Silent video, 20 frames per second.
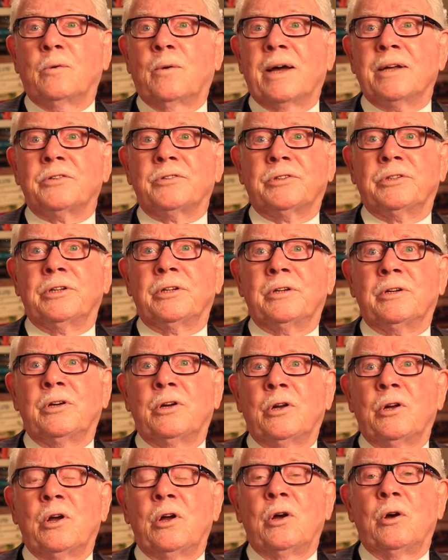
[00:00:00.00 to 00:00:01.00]
question
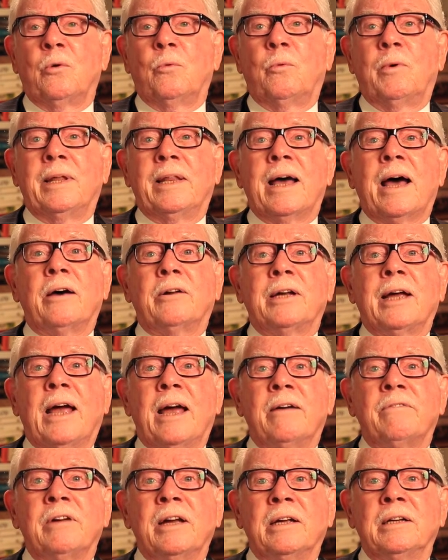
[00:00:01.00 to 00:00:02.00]
without
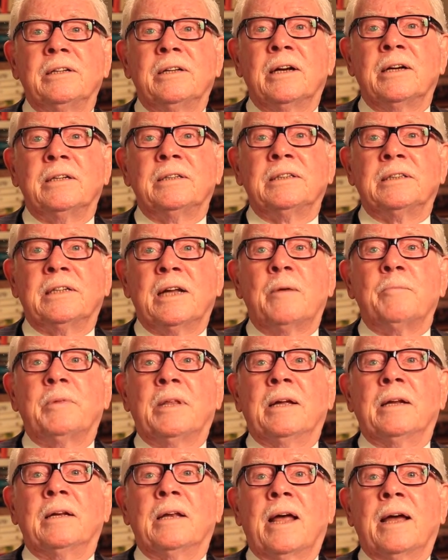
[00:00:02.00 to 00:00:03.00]
having done
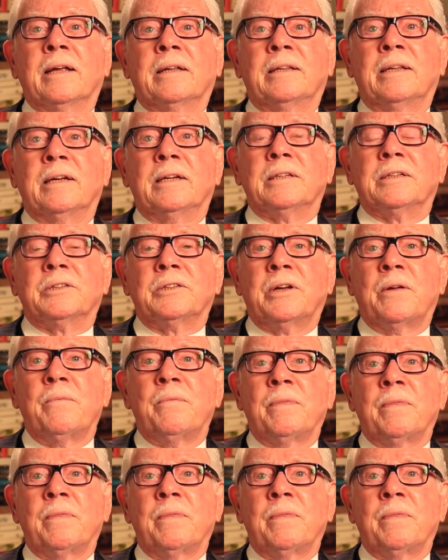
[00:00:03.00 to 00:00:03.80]
something like this.